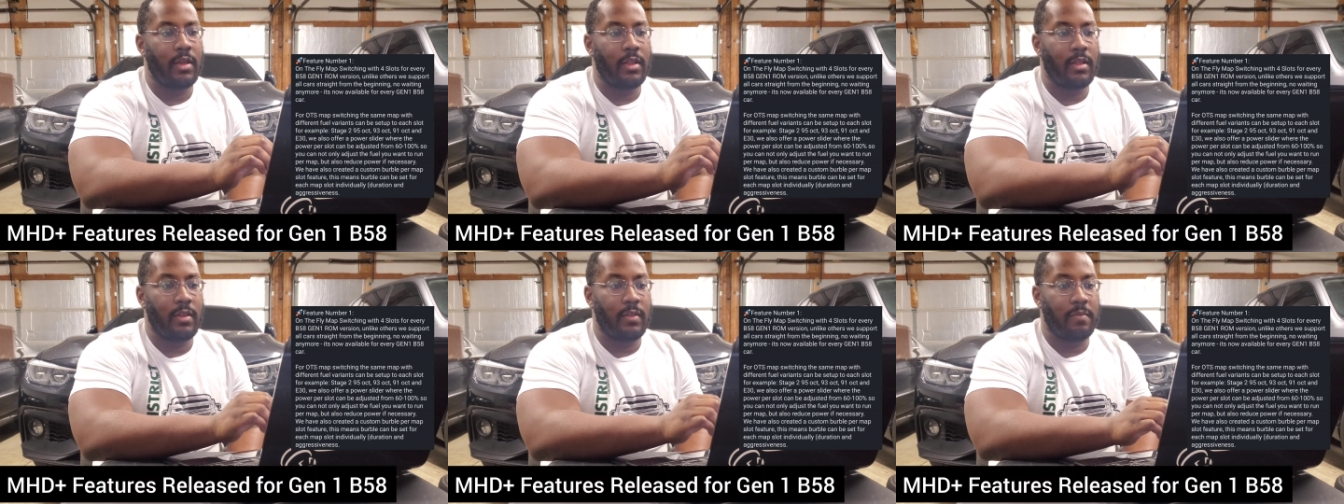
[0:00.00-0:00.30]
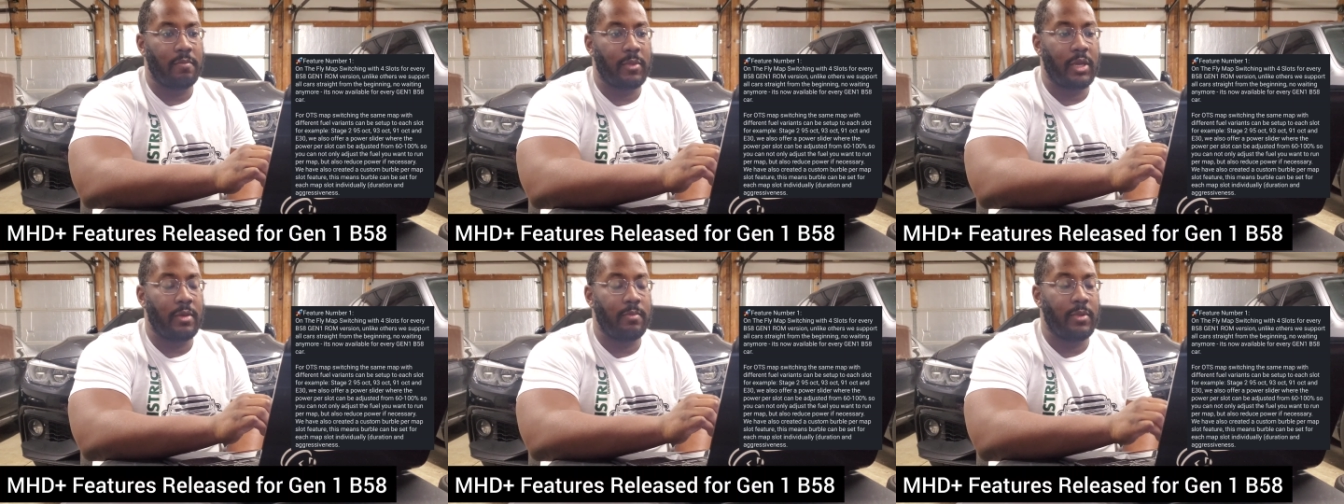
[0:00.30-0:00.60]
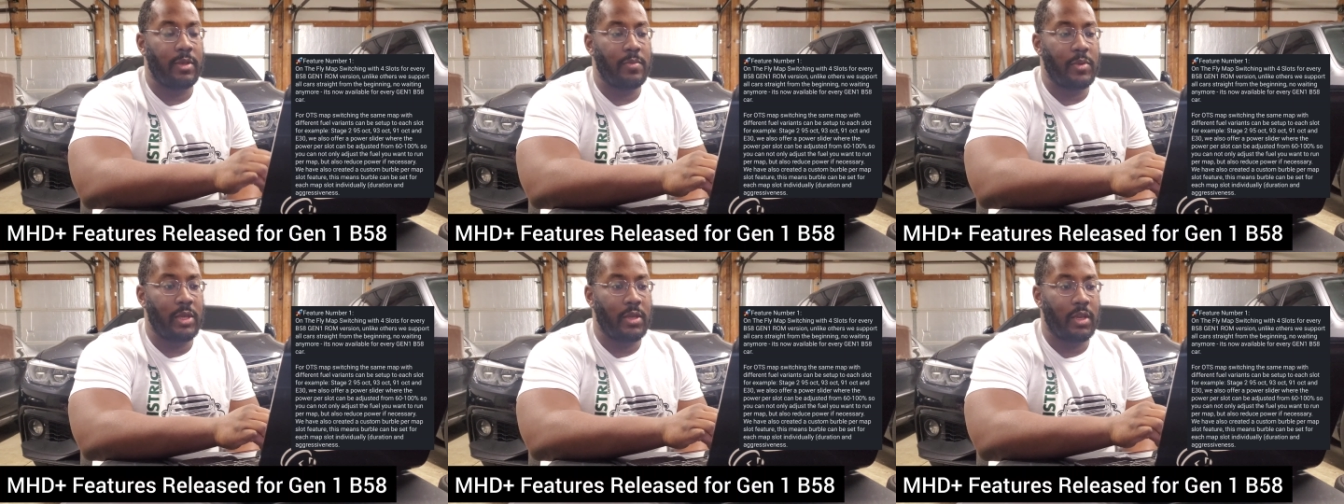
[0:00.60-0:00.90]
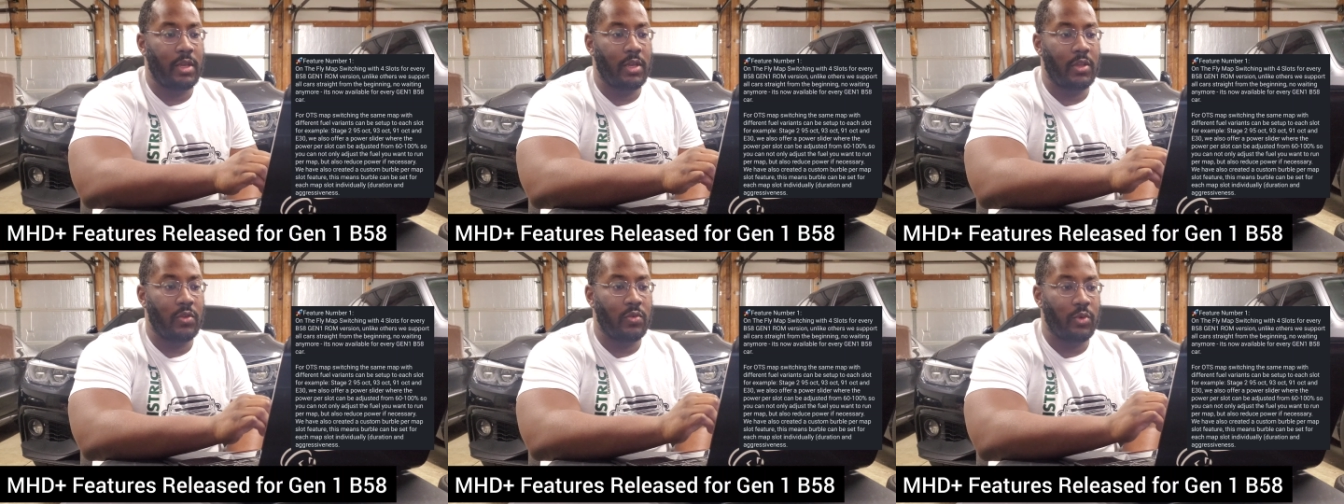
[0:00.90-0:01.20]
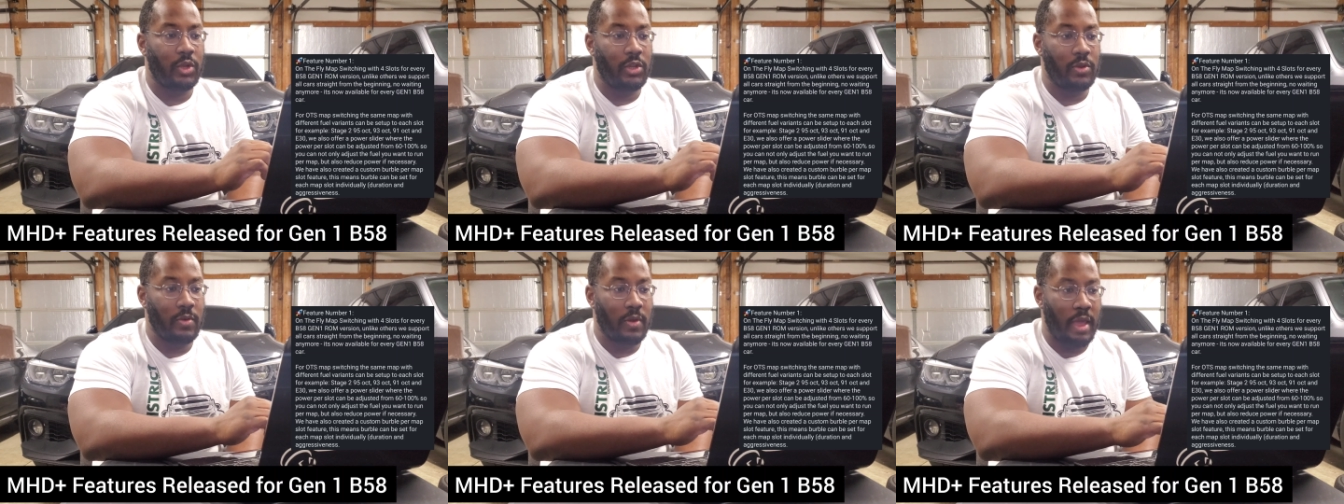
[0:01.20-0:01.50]
this might be because
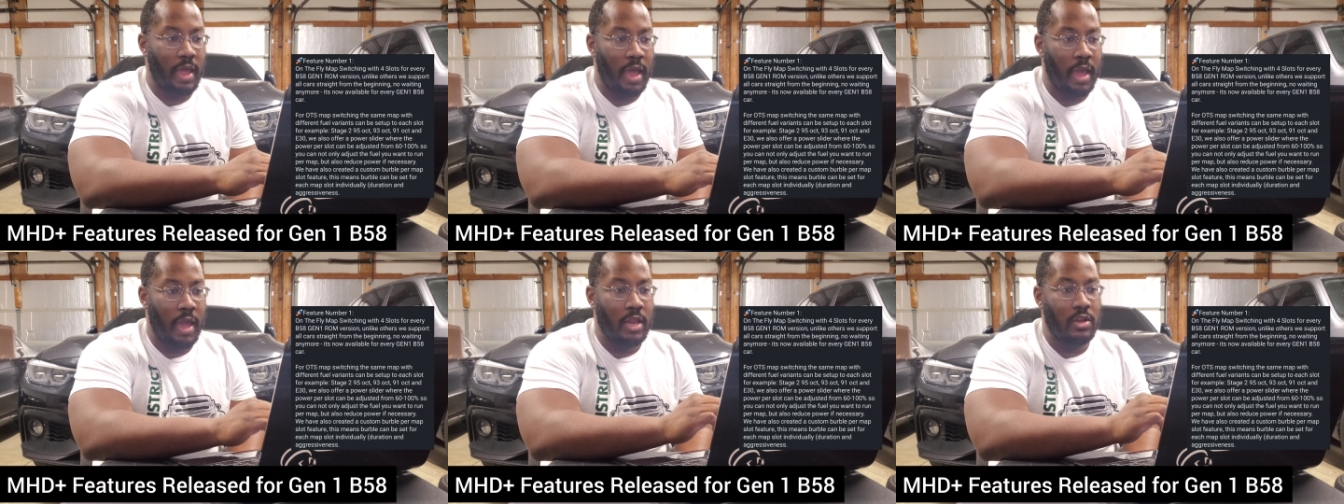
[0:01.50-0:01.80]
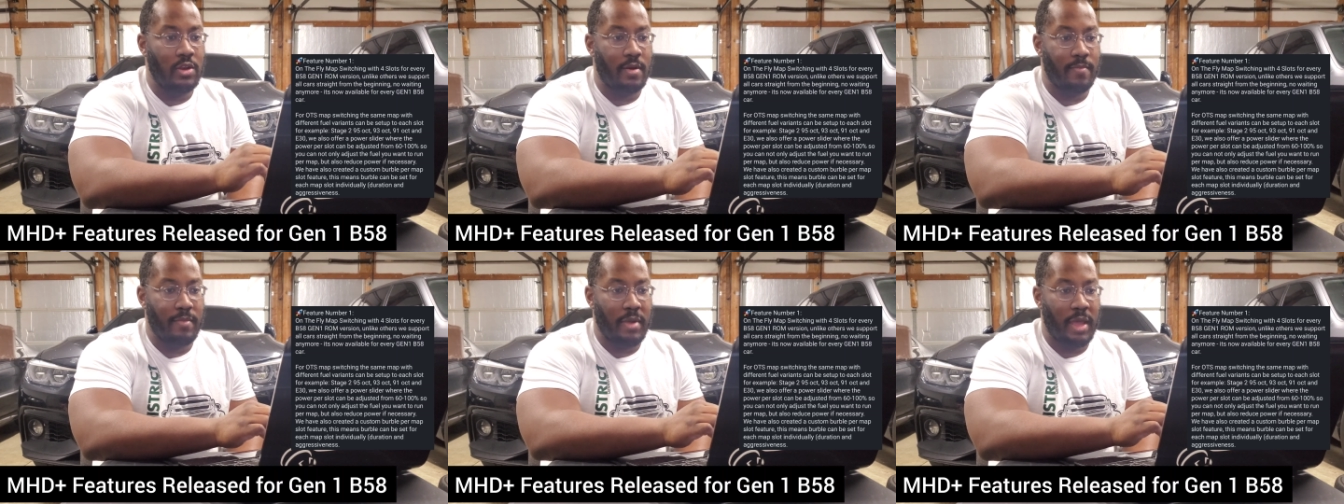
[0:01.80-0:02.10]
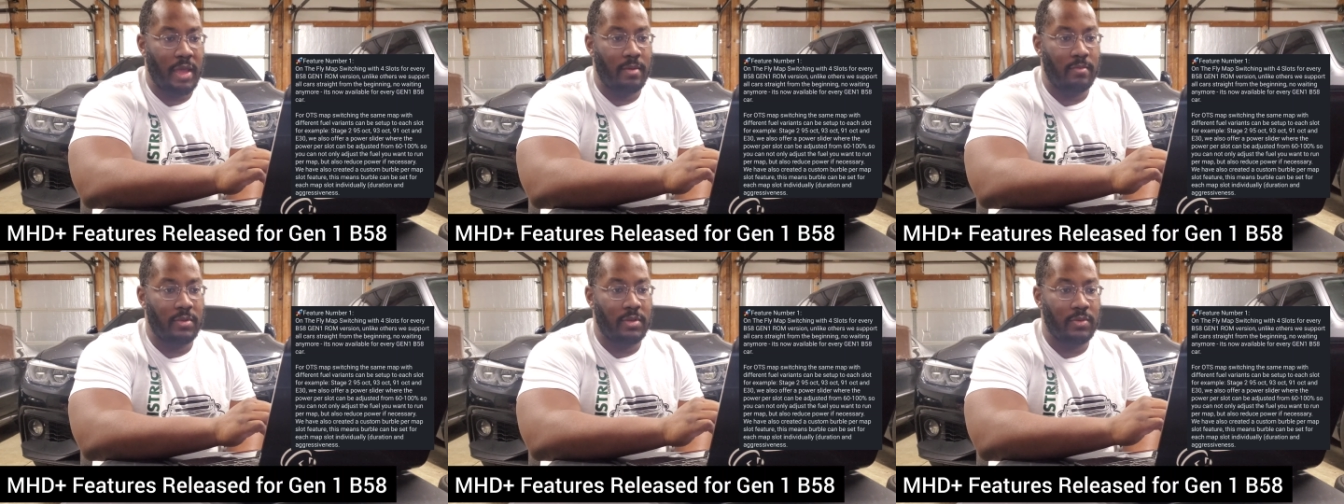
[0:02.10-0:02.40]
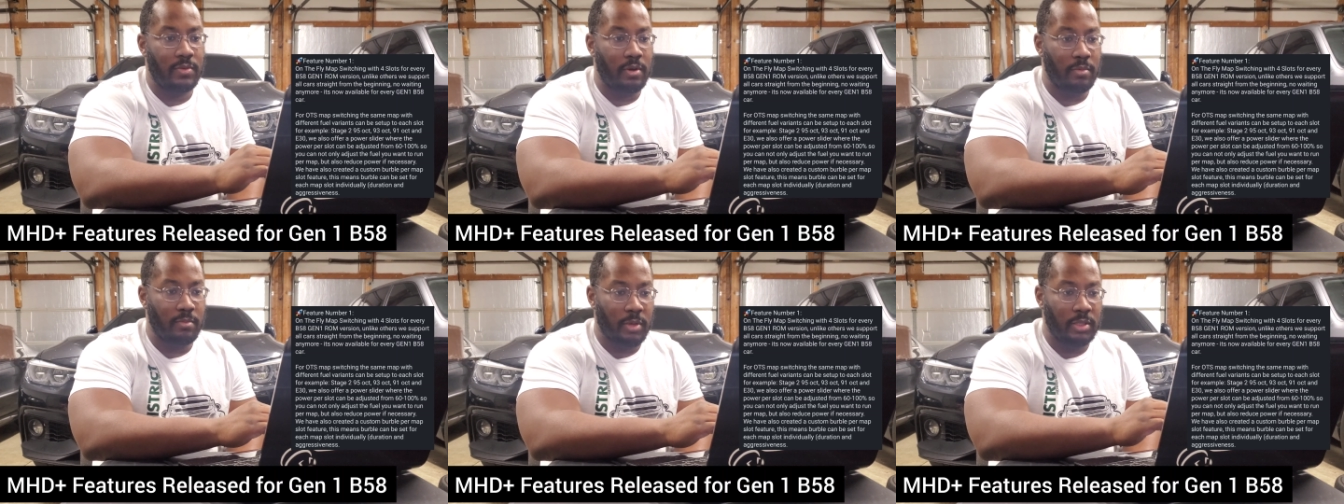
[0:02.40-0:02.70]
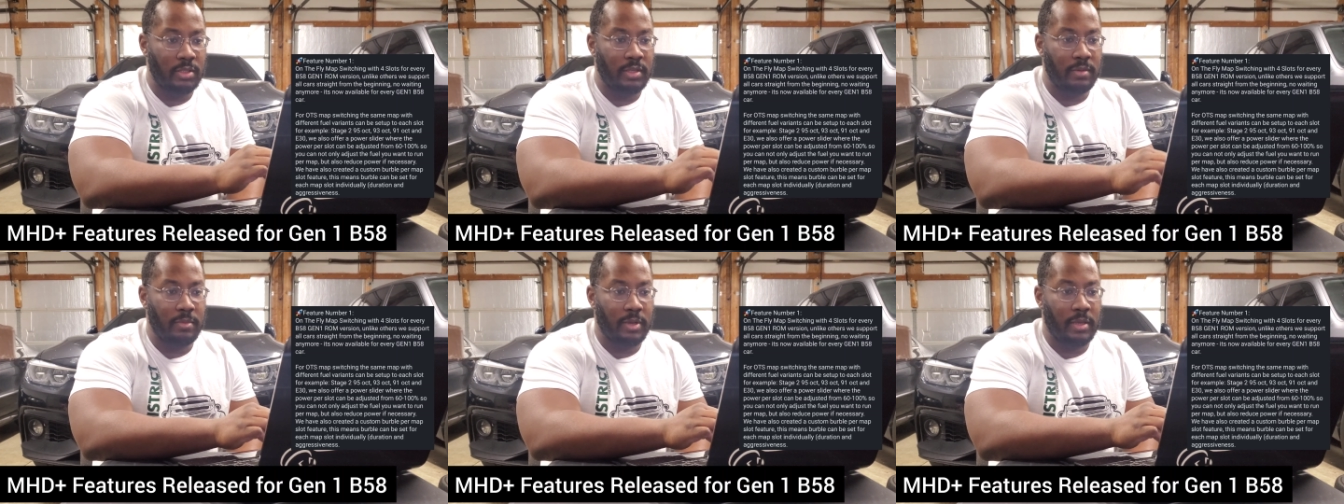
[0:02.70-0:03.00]
when you add your map to a
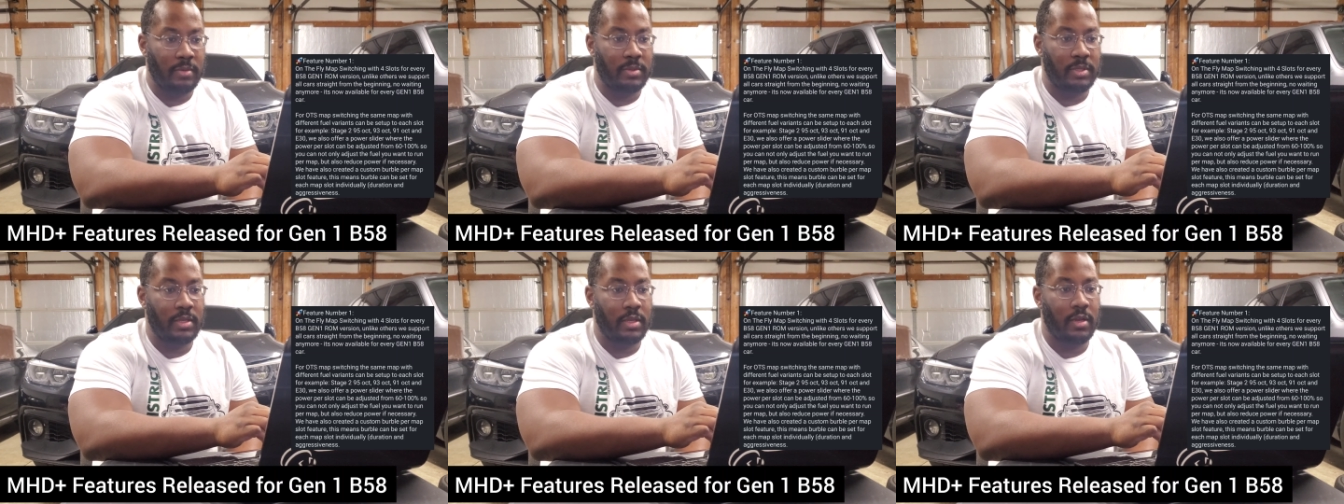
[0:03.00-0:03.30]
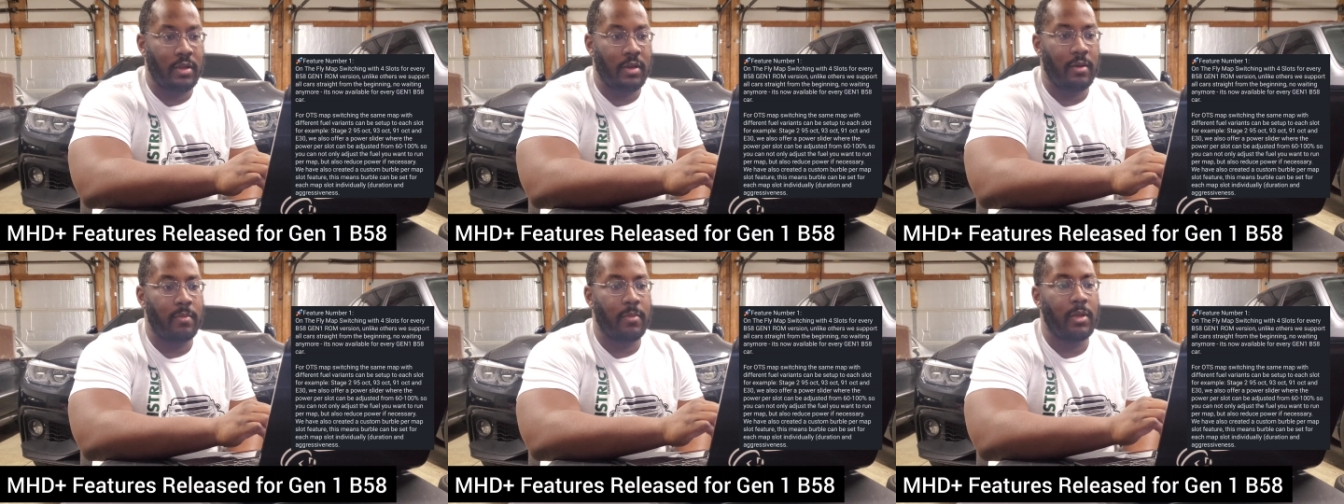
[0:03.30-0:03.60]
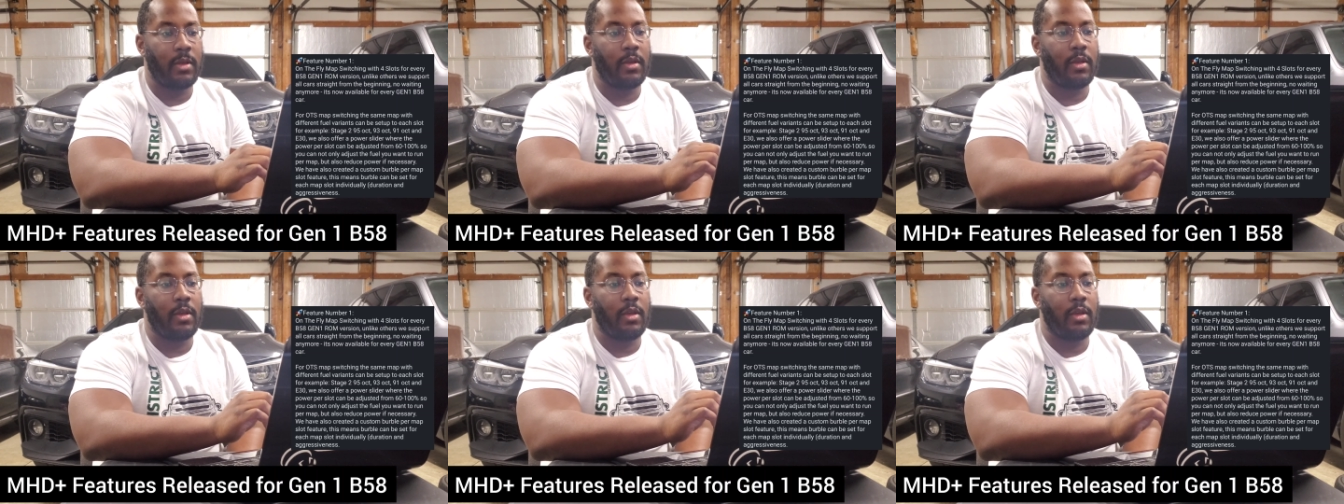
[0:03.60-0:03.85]
multi-map setup,